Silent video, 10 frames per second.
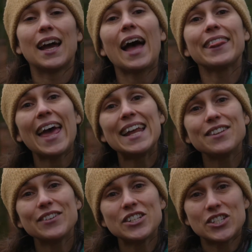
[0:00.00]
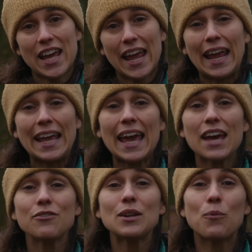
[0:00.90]
At the end of each day,
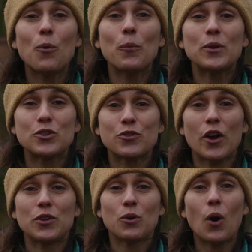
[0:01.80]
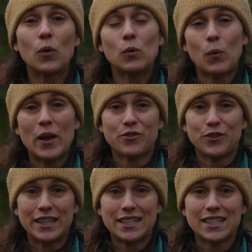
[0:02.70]
carefully warm and dry your cold, wet
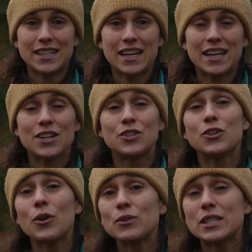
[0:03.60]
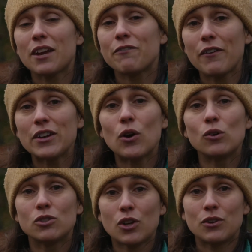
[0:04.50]
feet. Don't stick very
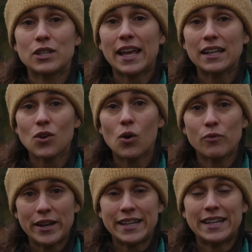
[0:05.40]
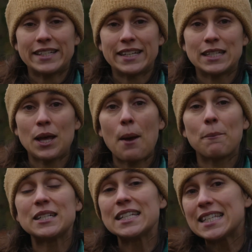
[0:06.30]
cold toes against hot radiators,
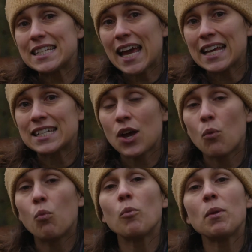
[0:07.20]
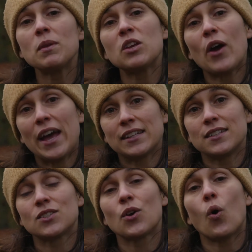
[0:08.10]
but instead warm them in your
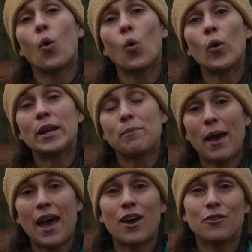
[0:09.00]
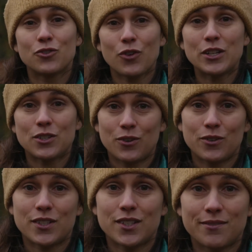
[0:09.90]
hands or in a pair of dry
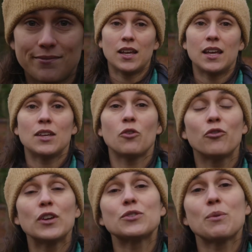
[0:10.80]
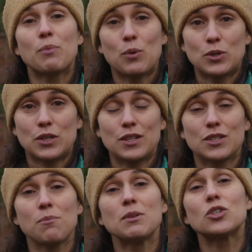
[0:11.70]
socks. Your feet are important,
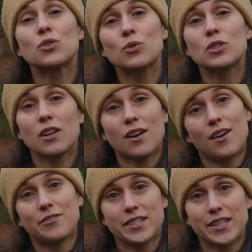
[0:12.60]
so be sure to look after